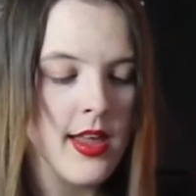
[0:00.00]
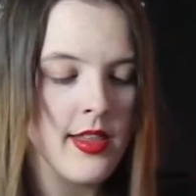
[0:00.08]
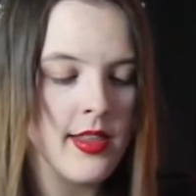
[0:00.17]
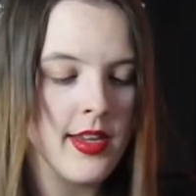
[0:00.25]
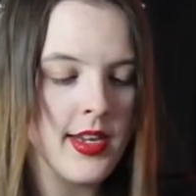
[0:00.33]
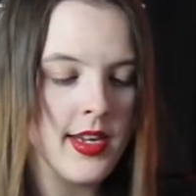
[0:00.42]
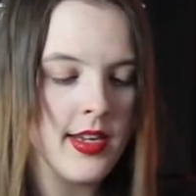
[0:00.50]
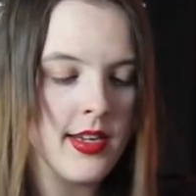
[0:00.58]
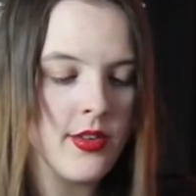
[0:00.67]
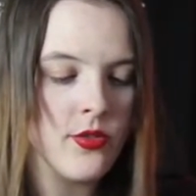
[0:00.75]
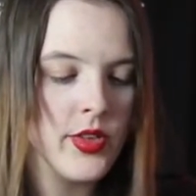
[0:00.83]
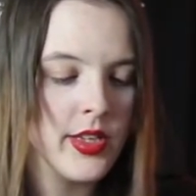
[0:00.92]

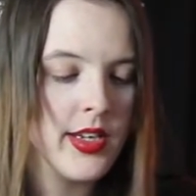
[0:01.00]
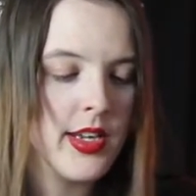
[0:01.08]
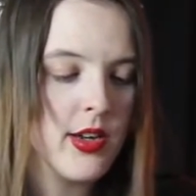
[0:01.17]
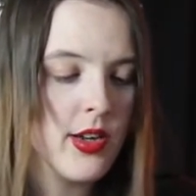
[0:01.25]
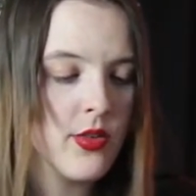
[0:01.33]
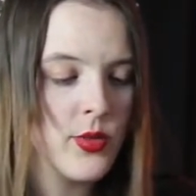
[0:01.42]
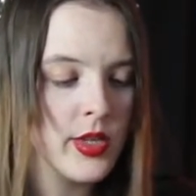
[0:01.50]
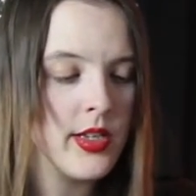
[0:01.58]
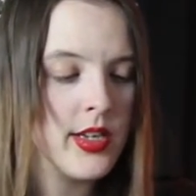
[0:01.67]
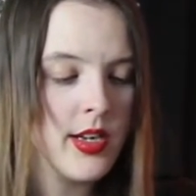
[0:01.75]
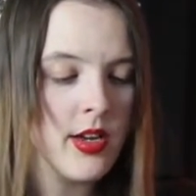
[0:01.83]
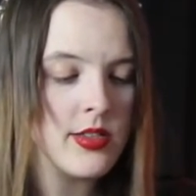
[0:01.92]
The really,
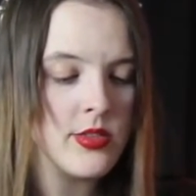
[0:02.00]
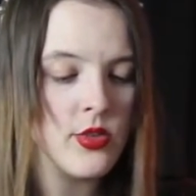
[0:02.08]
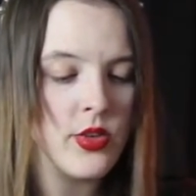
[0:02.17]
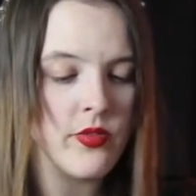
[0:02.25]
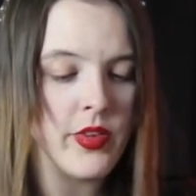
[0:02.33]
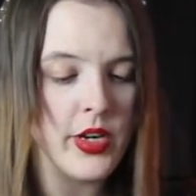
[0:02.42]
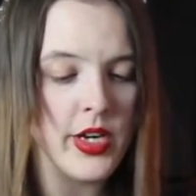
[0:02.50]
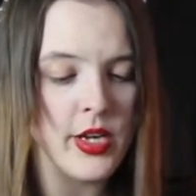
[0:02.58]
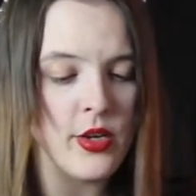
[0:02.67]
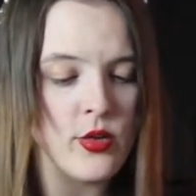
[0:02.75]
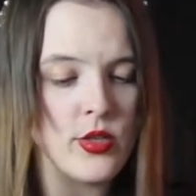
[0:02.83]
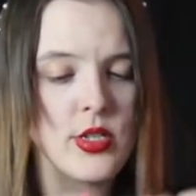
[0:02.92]
really also very
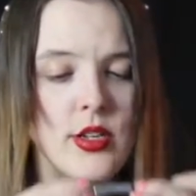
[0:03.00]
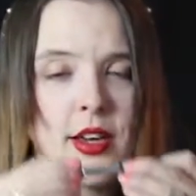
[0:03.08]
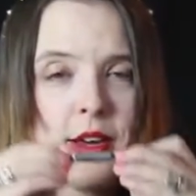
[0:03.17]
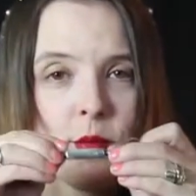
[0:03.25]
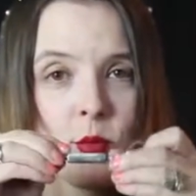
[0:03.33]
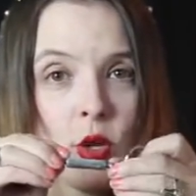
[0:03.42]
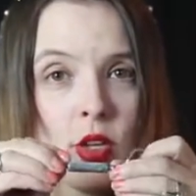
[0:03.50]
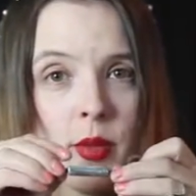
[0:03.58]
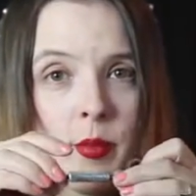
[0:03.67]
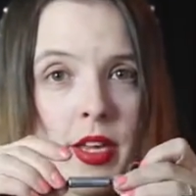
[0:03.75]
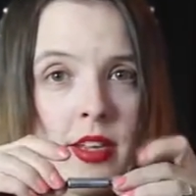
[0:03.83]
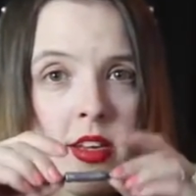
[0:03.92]
cute um,
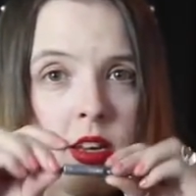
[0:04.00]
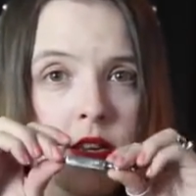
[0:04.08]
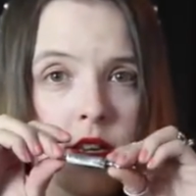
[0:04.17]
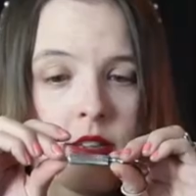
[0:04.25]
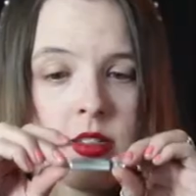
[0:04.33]
rolling pin,